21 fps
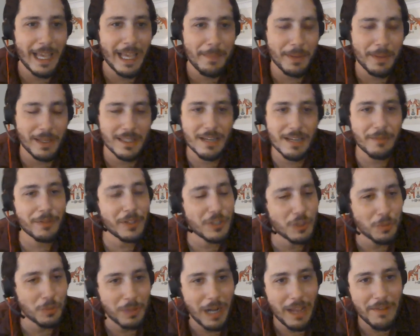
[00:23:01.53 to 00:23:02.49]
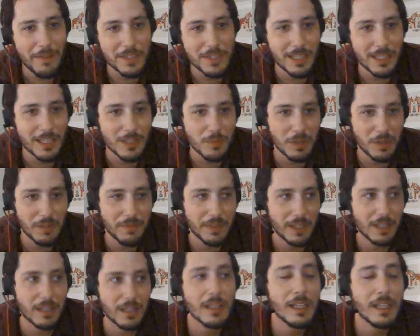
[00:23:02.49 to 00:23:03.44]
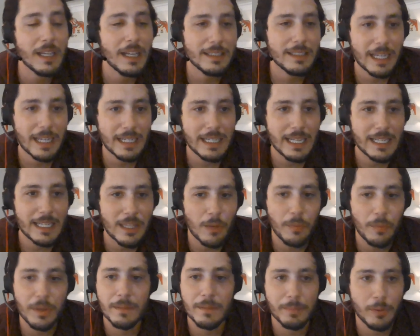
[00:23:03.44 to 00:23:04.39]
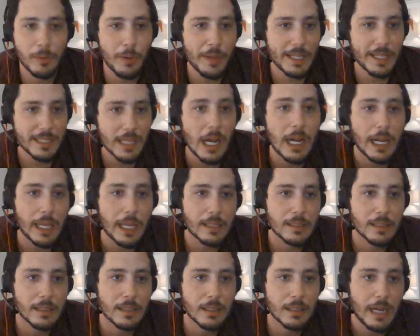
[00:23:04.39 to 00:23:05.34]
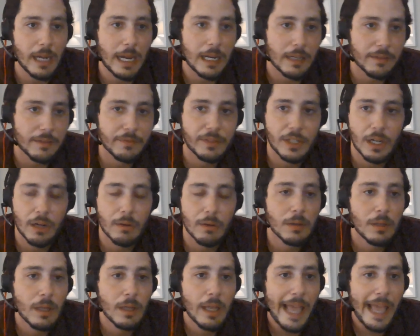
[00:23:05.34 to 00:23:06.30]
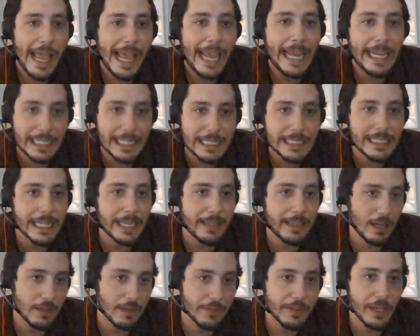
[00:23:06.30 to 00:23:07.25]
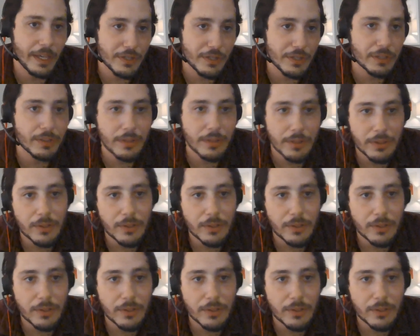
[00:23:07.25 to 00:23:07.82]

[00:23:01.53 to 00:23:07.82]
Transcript: that because differential privacy is one of the techniques that we employ at Tonic to kind of aid in de-identification.